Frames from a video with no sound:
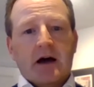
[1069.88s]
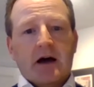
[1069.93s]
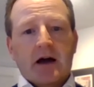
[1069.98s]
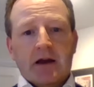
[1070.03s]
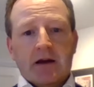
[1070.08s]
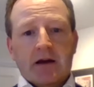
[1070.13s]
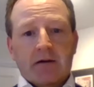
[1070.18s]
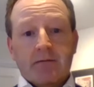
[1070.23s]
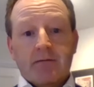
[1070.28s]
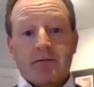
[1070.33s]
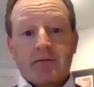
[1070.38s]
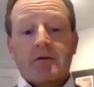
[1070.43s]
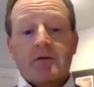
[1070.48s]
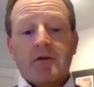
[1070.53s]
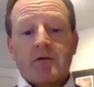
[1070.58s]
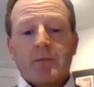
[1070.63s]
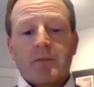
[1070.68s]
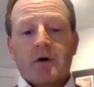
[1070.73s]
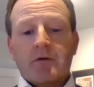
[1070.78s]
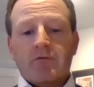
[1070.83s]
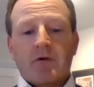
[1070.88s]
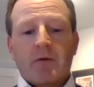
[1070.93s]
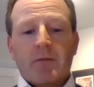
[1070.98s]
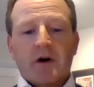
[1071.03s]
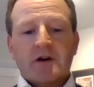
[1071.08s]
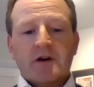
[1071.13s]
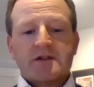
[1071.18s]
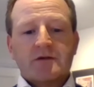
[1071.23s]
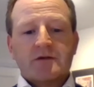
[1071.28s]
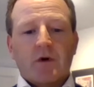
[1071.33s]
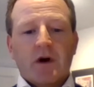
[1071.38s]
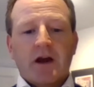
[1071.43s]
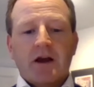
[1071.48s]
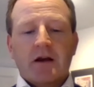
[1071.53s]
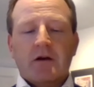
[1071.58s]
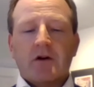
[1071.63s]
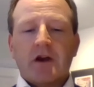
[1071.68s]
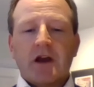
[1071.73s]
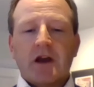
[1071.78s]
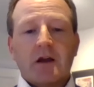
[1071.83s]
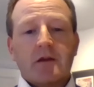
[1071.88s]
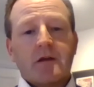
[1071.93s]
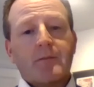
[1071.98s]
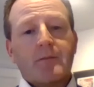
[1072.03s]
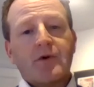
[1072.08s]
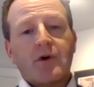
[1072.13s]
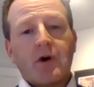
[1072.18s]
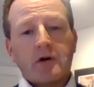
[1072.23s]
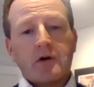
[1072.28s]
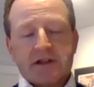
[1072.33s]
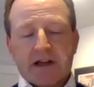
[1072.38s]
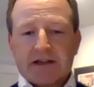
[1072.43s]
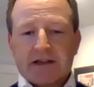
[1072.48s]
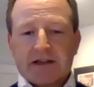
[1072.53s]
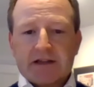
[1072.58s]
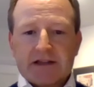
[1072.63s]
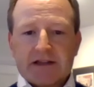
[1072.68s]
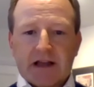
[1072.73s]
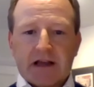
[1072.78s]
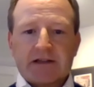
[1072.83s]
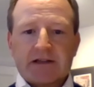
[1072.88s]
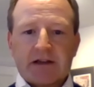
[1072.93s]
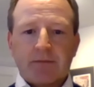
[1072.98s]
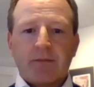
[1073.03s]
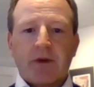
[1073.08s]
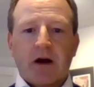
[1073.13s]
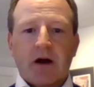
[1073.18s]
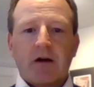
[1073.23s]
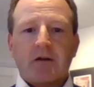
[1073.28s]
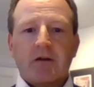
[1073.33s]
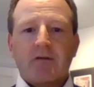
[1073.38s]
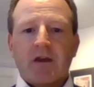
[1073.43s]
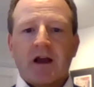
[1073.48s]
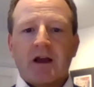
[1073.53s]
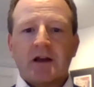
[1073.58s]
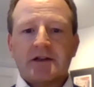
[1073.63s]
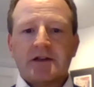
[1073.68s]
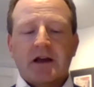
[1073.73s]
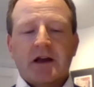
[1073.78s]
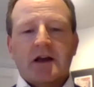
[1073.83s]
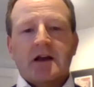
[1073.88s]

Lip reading: in a very robust way, looking at the processes that sit behind that,